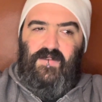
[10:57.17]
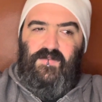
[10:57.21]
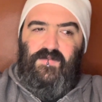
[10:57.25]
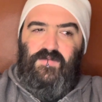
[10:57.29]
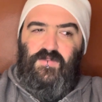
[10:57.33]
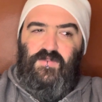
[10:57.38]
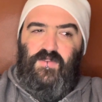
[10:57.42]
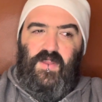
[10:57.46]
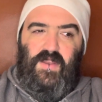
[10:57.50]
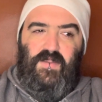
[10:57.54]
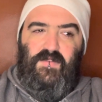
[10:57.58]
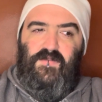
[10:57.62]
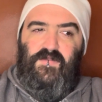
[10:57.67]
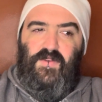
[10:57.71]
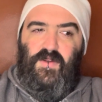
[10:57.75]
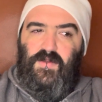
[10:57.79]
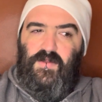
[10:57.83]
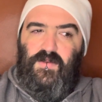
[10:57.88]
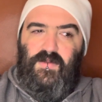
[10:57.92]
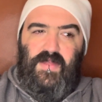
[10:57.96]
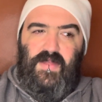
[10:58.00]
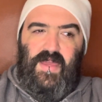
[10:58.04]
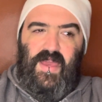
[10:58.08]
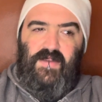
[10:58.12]
try to
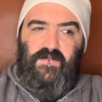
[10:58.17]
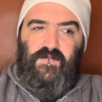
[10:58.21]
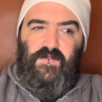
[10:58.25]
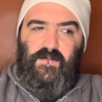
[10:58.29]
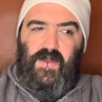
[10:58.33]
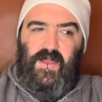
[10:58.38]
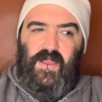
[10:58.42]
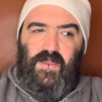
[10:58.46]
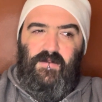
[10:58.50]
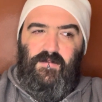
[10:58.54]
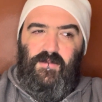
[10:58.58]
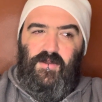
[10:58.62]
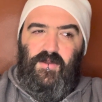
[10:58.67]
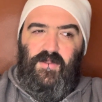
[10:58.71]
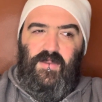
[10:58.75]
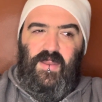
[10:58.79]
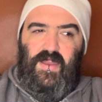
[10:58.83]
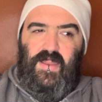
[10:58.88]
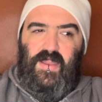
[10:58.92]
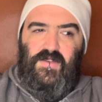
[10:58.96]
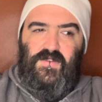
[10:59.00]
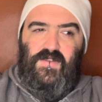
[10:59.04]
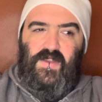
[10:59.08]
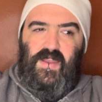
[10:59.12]
further that for my
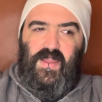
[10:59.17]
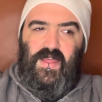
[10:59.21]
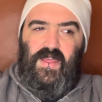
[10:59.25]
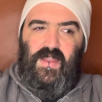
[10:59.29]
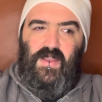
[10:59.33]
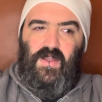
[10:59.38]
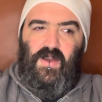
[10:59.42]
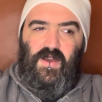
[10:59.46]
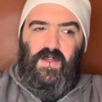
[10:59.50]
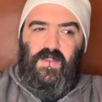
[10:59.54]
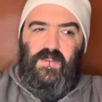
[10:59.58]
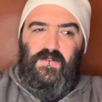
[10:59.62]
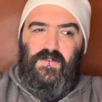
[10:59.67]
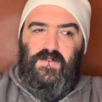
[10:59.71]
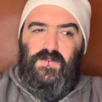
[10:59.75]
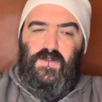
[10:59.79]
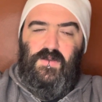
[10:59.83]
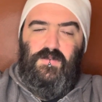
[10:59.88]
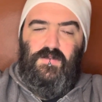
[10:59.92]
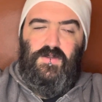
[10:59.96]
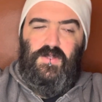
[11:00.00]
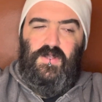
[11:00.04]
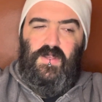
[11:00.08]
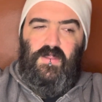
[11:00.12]
community, try to get audio
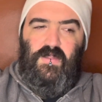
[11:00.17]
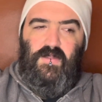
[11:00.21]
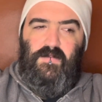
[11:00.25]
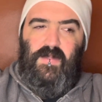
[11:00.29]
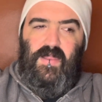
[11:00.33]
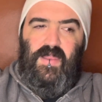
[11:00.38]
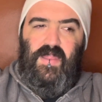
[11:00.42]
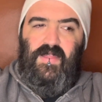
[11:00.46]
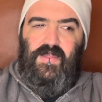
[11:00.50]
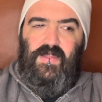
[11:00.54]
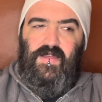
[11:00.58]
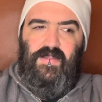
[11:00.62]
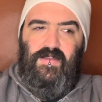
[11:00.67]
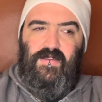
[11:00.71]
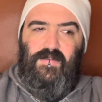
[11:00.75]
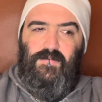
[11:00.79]
description on as many things as